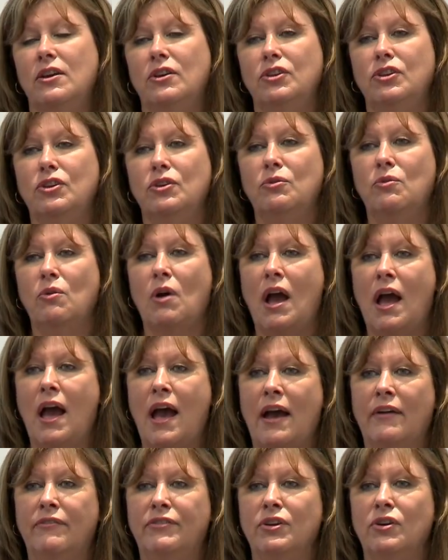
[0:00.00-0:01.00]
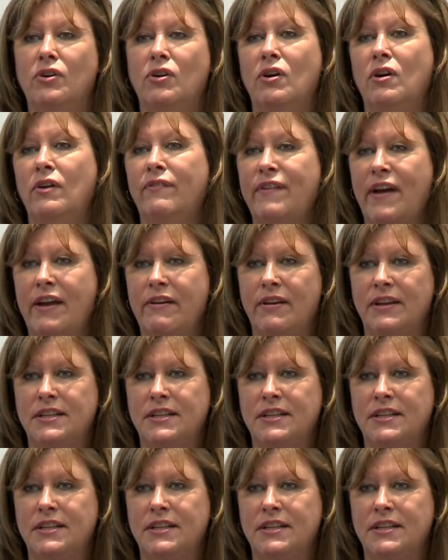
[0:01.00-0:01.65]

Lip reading: that you have your fire